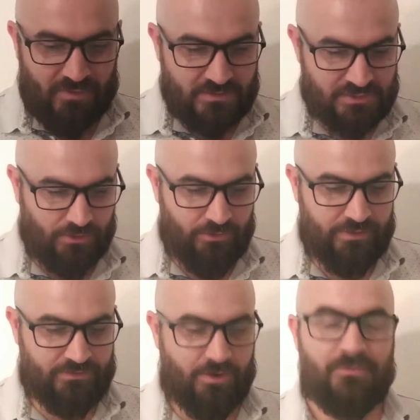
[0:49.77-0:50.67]

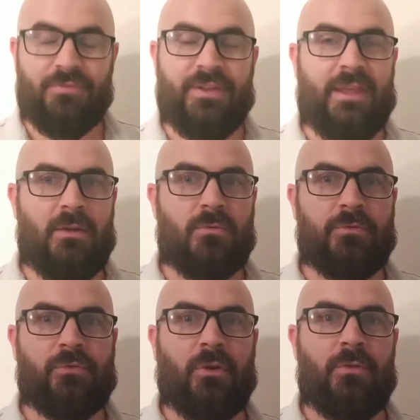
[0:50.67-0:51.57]
So don't forget
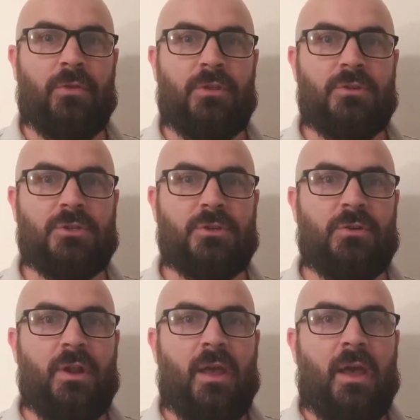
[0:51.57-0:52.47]
also that you
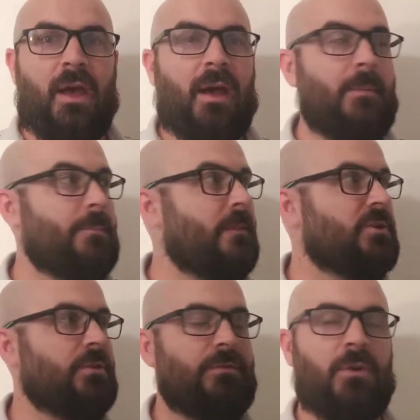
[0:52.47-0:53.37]
should
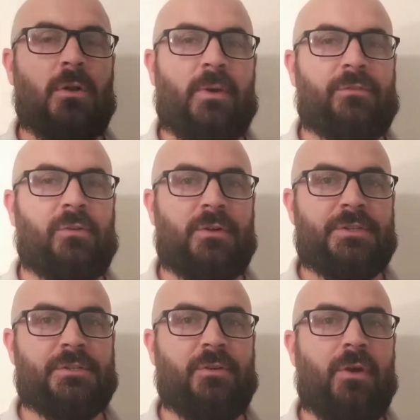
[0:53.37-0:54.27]
follow us on
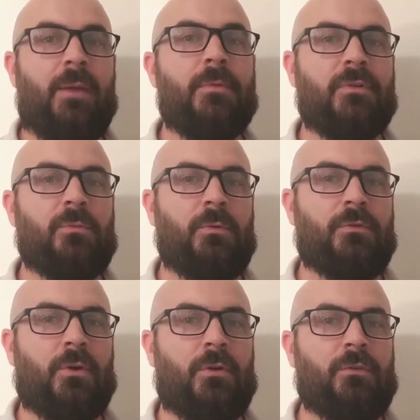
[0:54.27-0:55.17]
Instagram because we've
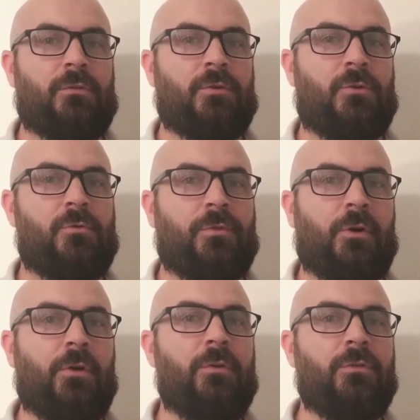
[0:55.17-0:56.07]
got lots of cool
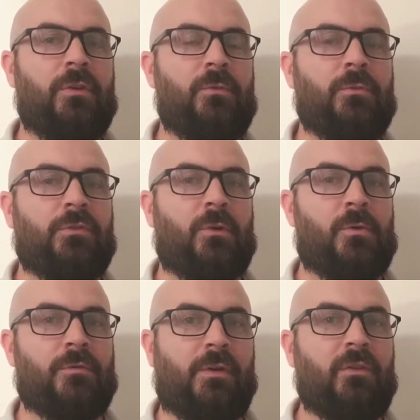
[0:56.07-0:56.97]
photos, and also
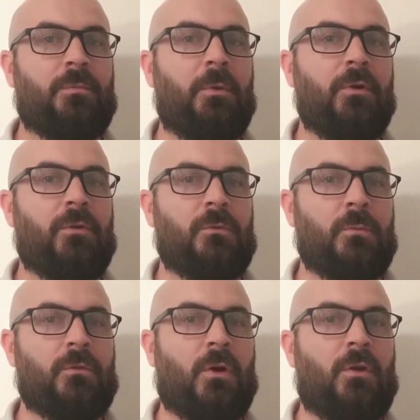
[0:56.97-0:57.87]
on Facebook because
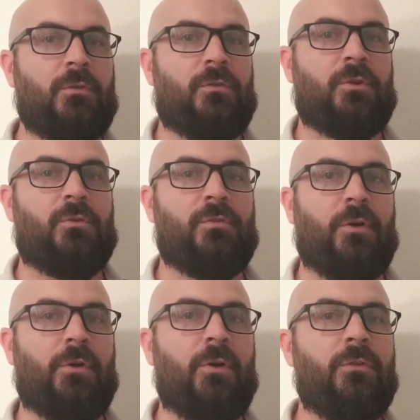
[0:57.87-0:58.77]
we've got lots of cool
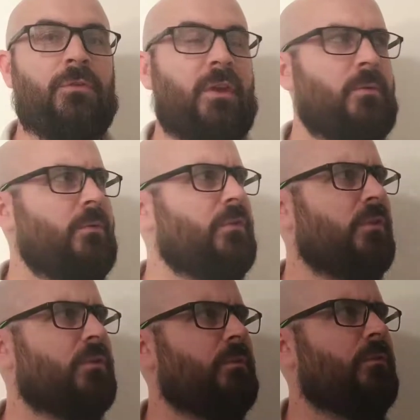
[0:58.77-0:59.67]
photos and
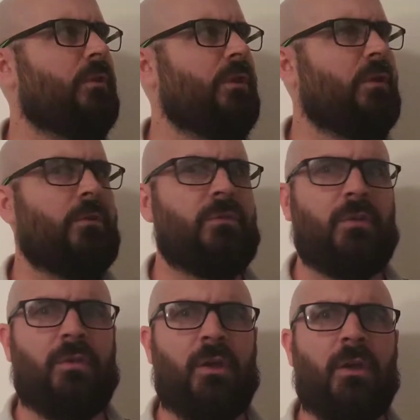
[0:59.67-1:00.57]
also some videos,
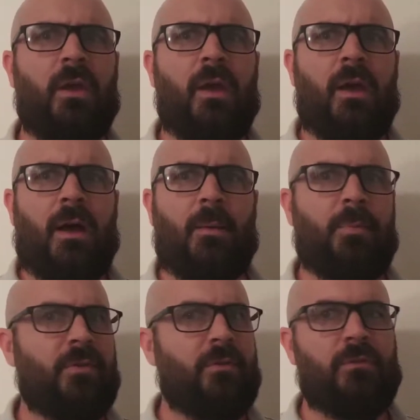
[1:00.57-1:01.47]
I think.
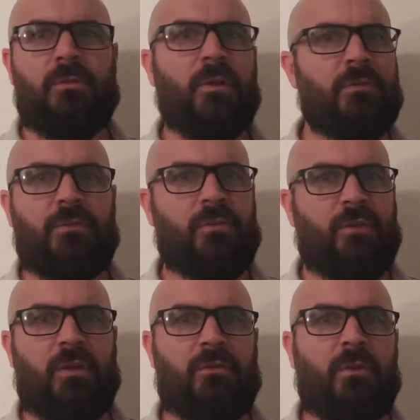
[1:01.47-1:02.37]
But there's lots to
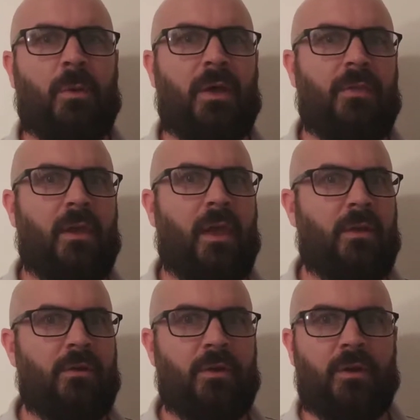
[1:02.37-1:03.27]
see and do out there,
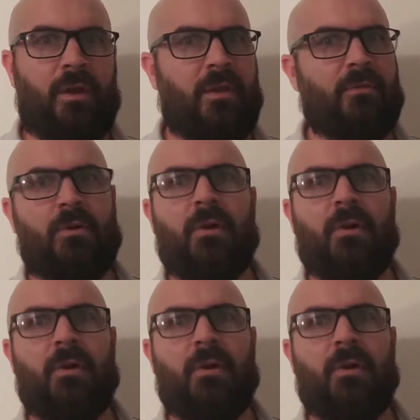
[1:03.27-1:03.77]
and you're going to have a